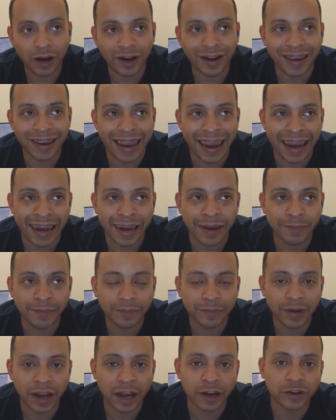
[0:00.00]
a
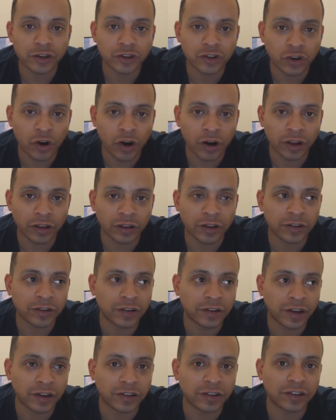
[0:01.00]
game not charting
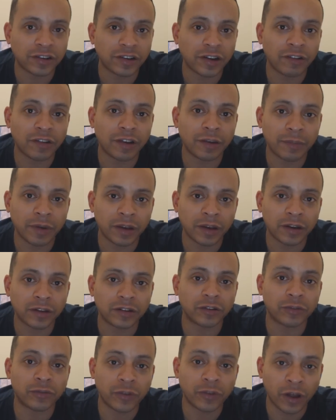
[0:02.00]
doesn't necessarily mean
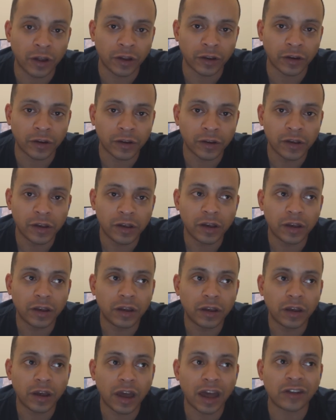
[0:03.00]
it's a failure,
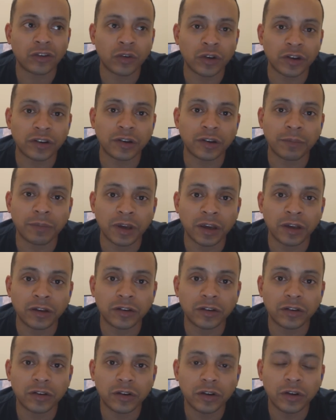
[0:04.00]
as long as it
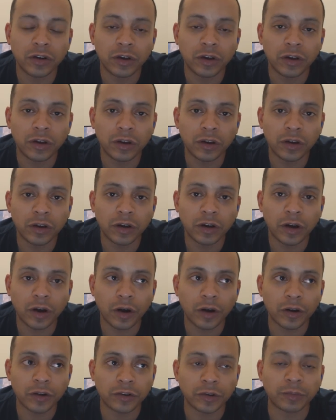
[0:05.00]
meets
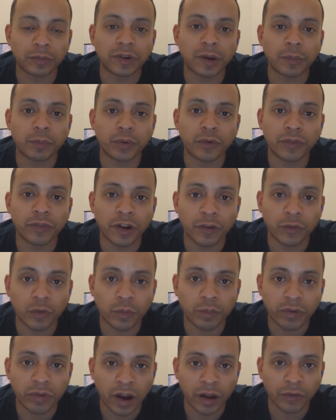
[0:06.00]
some type of
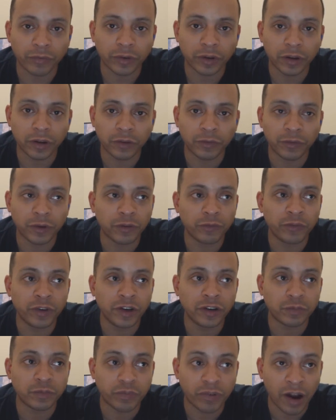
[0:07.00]
level of profit. If it
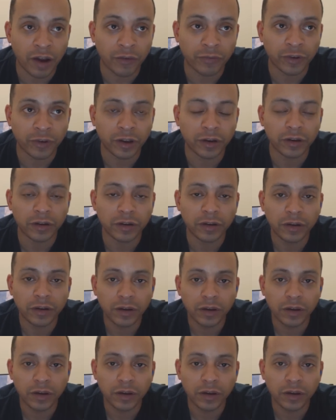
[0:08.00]
reached profit,